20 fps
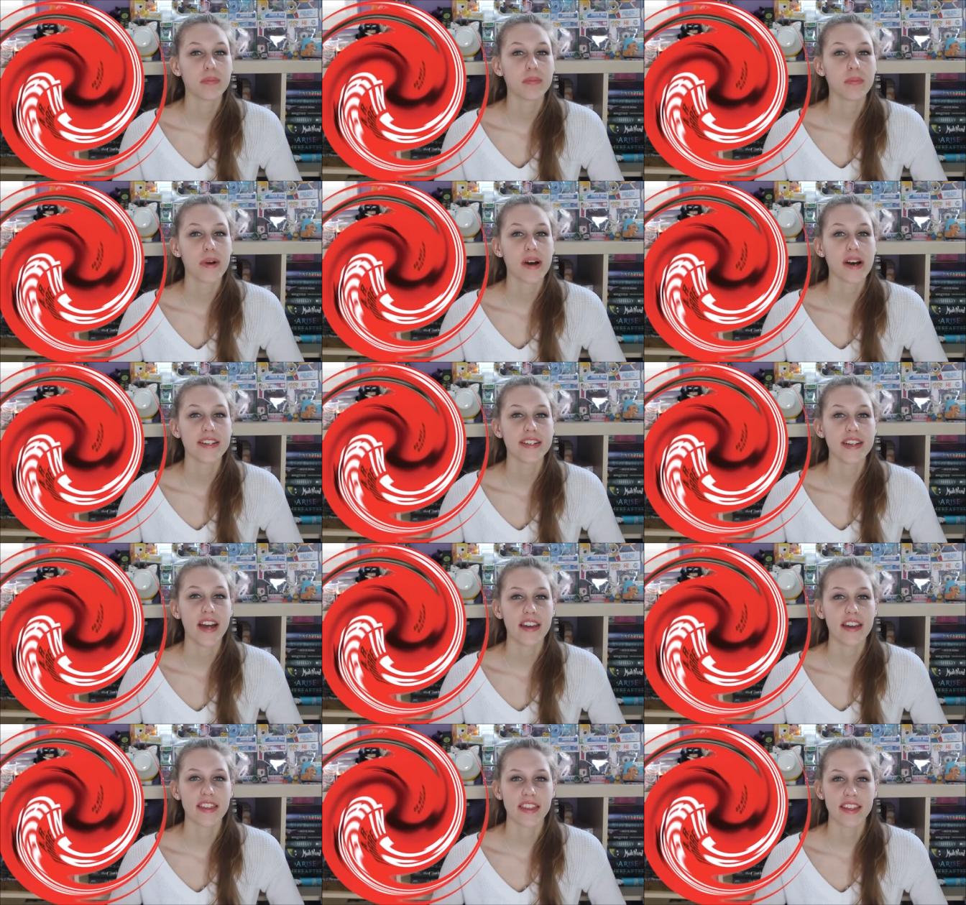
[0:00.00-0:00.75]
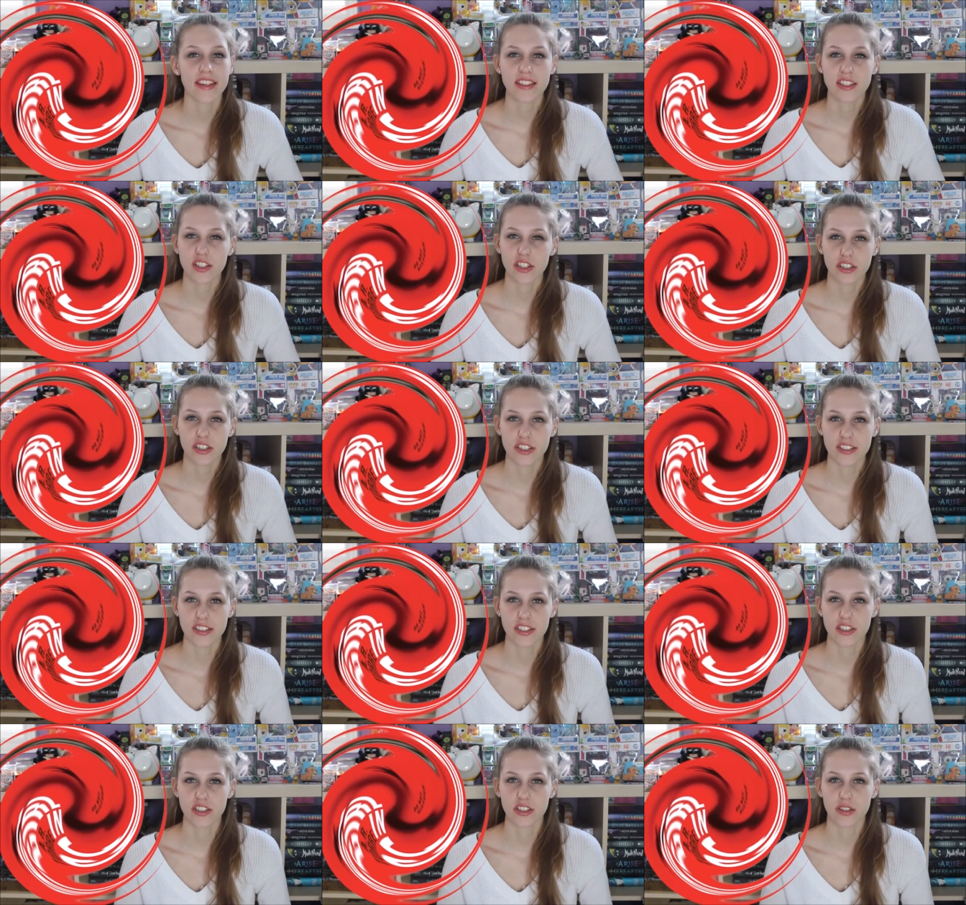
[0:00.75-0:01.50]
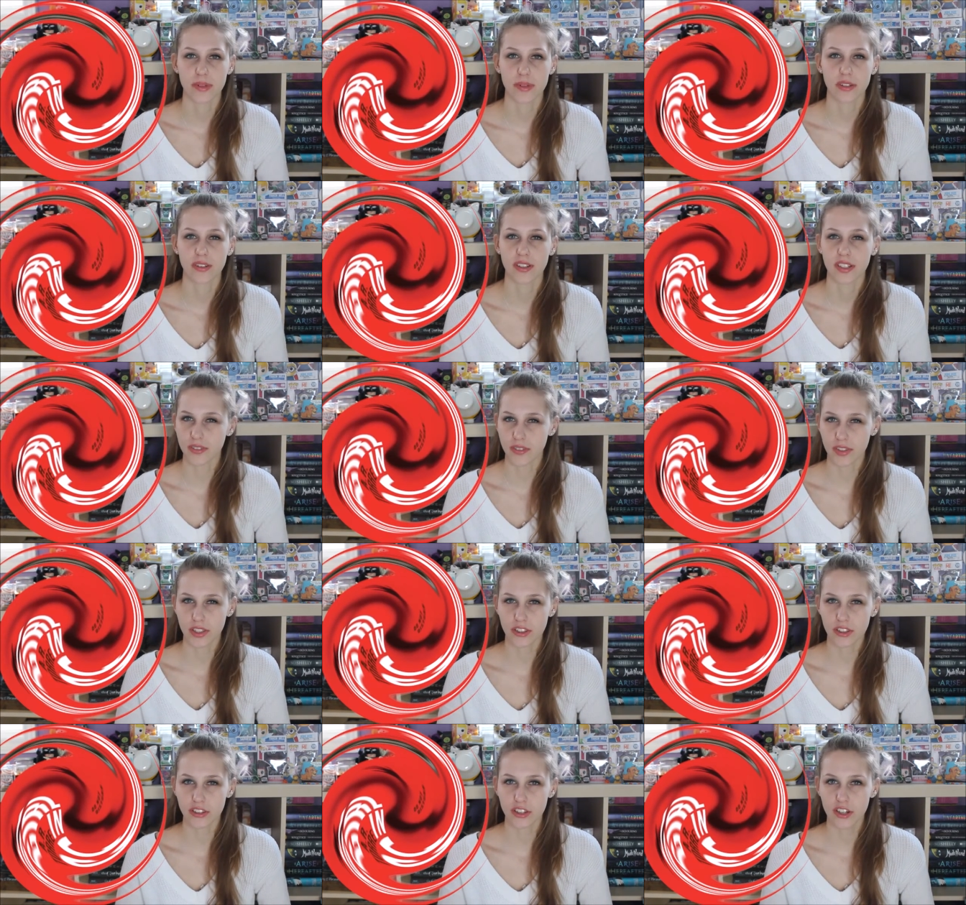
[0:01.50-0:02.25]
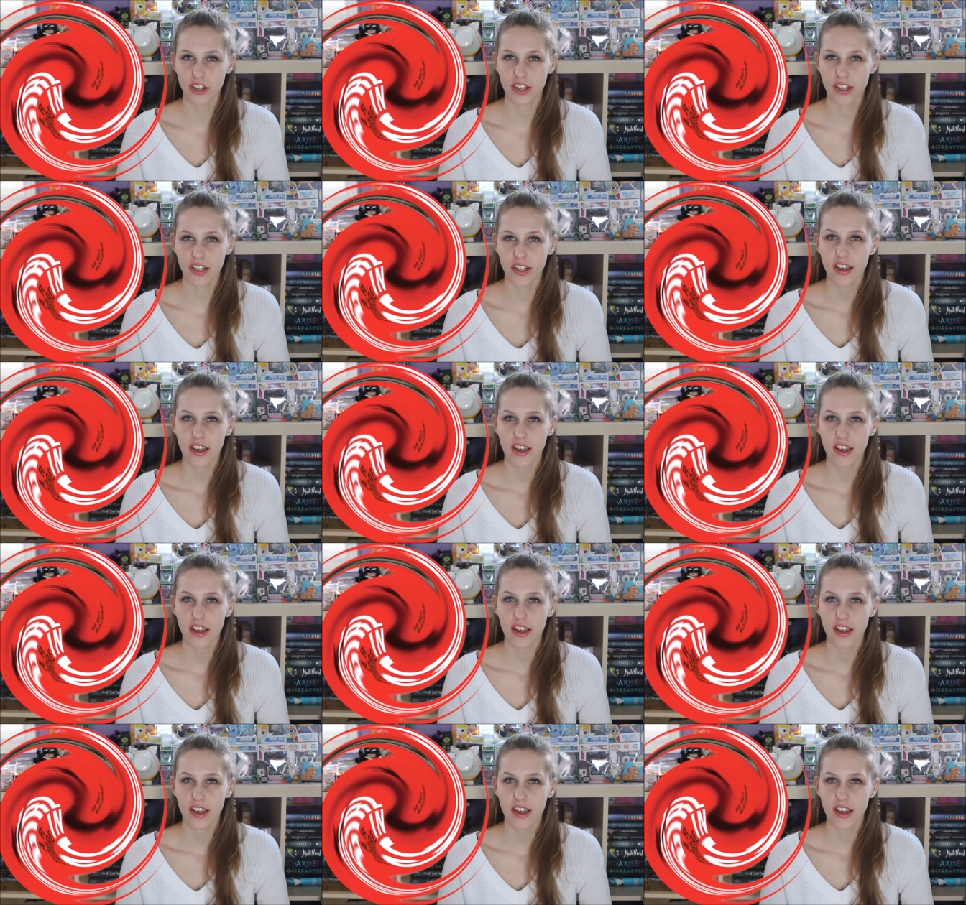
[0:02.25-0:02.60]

but I think it's her decision about leaving or not